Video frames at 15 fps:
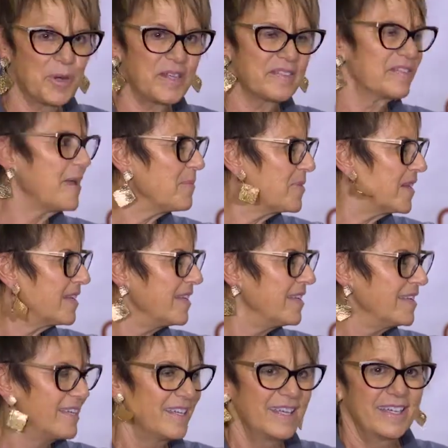print something,
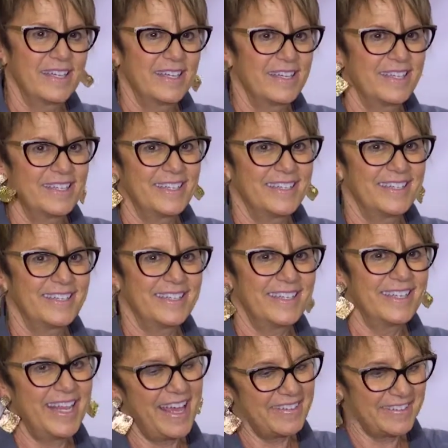
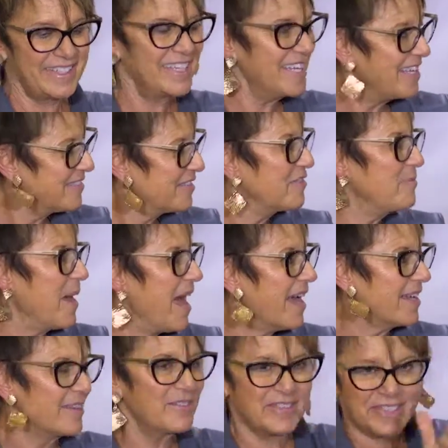it has an adhesive
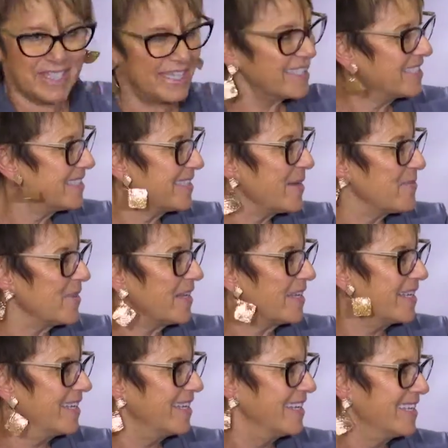back, you stick it to
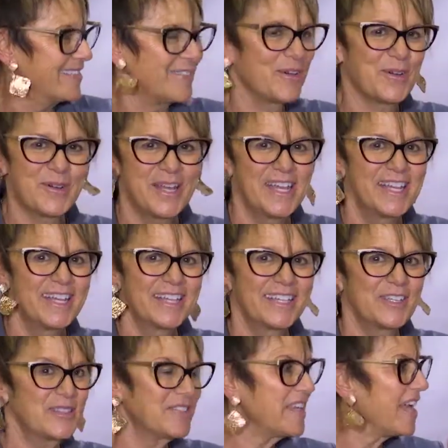something, so
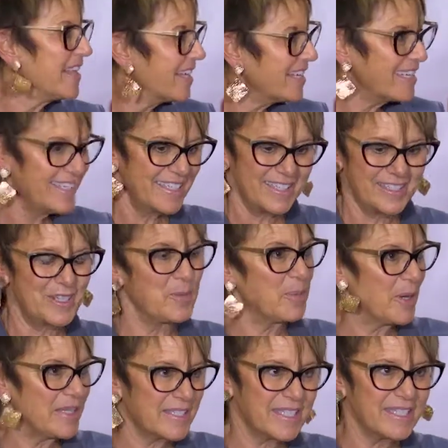you sell it, you
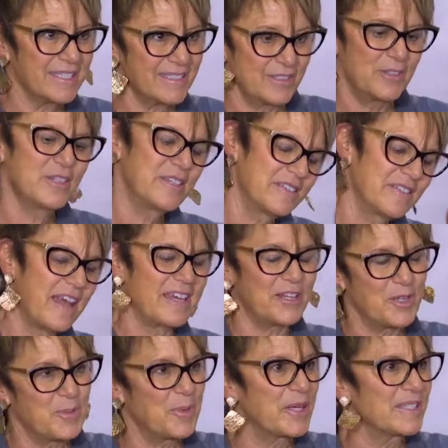print it, or you design
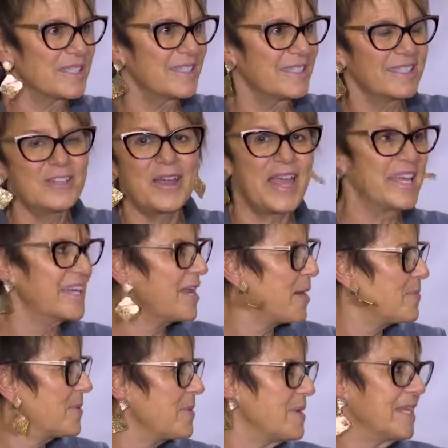it, you print it, you hang it
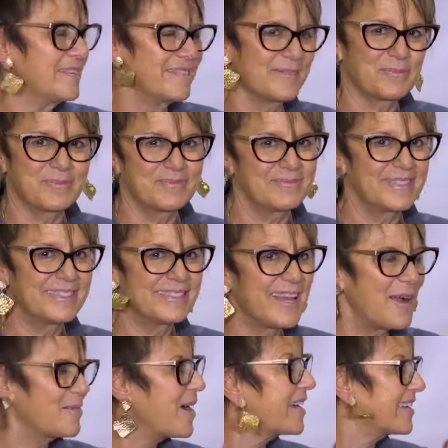up. I mean, it's it's
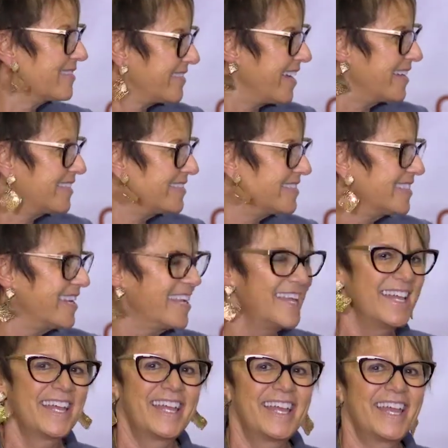not rocket science,
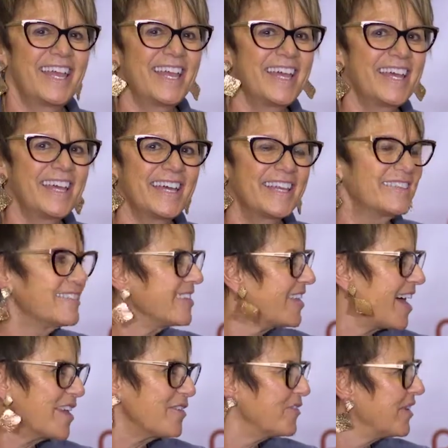mm-hmm. and it's a
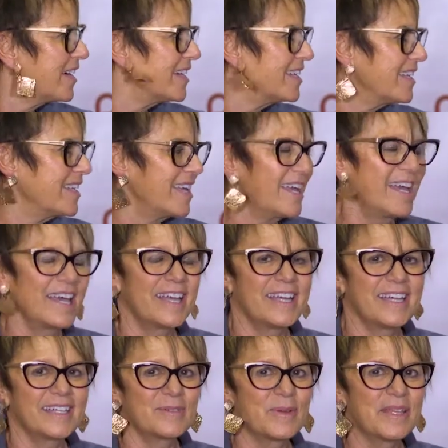lot of fun.
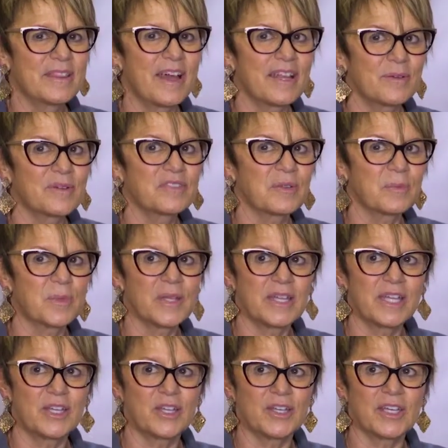And we thought it was a
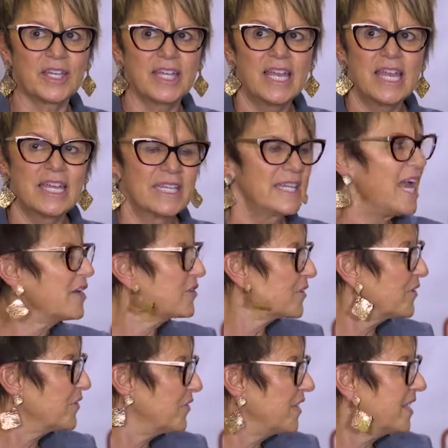really good
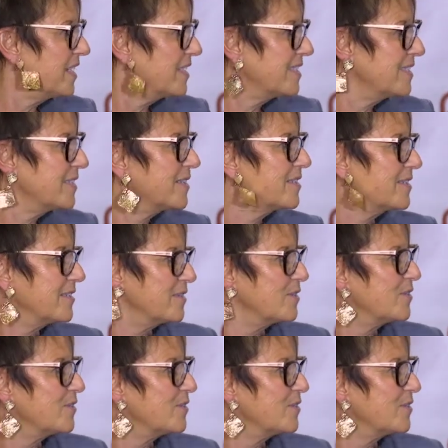natural fit to